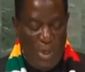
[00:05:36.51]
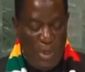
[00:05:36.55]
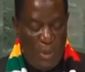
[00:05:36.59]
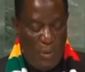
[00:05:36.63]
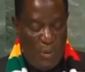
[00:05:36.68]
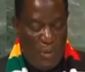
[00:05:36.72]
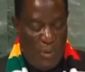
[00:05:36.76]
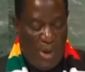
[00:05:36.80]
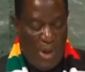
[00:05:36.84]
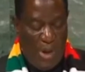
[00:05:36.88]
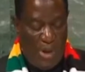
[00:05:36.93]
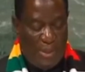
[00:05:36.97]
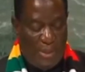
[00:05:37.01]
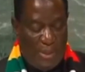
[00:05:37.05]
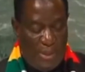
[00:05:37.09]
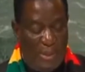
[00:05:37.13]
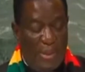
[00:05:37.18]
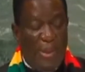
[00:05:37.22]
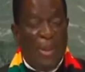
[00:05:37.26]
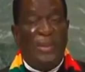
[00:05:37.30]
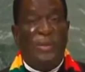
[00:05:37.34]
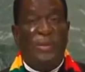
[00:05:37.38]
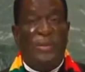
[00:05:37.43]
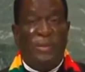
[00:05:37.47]

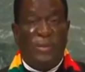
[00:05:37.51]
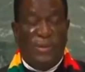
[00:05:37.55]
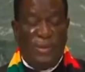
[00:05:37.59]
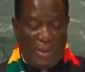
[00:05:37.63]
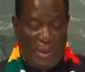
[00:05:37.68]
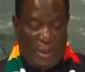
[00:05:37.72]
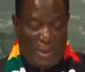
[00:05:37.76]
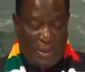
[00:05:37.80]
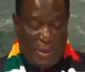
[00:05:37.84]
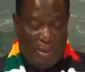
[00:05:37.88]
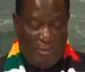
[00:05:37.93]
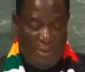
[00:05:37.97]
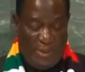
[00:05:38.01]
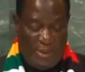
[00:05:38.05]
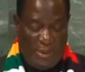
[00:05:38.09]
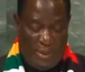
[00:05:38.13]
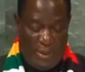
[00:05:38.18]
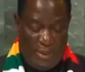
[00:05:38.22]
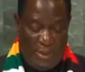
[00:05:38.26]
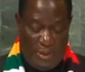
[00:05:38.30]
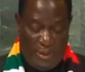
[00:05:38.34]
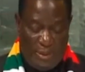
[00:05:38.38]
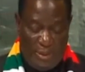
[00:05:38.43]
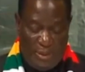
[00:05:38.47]
United Nations
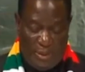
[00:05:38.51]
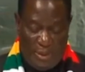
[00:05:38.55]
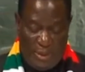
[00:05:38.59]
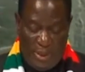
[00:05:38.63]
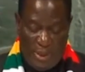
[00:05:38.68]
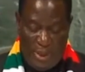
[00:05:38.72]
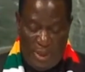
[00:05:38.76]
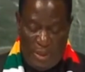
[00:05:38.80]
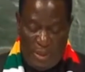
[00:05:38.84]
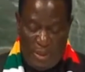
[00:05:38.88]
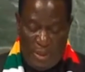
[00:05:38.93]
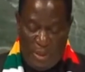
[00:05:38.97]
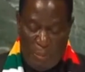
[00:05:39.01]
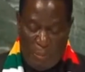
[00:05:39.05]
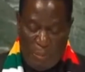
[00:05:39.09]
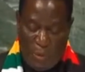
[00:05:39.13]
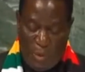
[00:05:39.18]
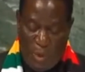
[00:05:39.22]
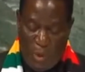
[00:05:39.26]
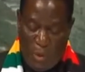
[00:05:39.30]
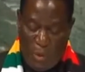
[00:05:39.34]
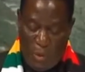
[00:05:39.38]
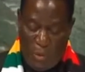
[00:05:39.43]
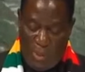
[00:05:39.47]
activities and the
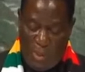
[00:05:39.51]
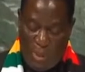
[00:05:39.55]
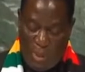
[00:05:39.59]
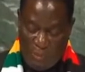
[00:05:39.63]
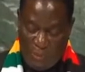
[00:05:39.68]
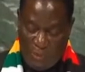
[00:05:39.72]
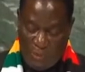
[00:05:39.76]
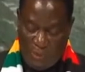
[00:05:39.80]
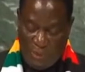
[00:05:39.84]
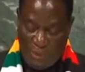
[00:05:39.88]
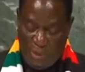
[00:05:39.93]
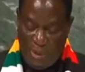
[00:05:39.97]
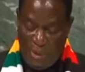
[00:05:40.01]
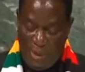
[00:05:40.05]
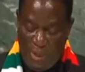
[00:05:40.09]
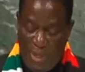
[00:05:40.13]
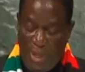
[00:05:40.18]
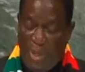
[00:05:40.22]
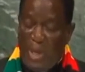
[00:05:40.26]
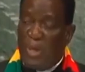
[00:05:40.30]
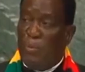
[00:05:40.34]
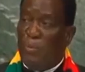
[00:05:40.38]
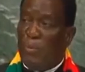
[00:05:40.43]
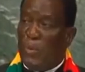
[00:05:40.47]
programs
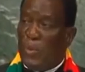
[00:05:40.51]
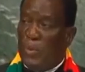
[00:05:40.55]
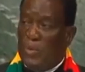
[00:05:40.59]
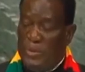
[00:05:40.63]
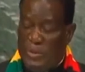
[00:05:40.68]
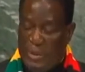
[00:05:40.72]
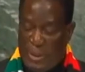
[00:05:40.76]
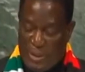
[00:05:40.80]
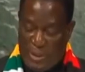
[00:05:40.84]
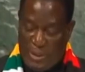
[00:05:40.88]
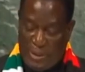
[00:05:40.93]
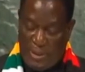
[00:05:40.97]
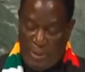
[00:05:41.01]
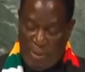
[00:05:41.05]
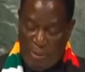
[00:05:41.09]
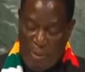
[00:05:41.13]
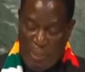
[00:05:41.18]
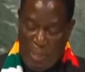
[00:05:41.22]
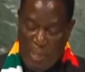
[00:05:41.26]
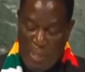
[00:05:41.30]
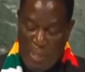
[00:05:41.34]
and projects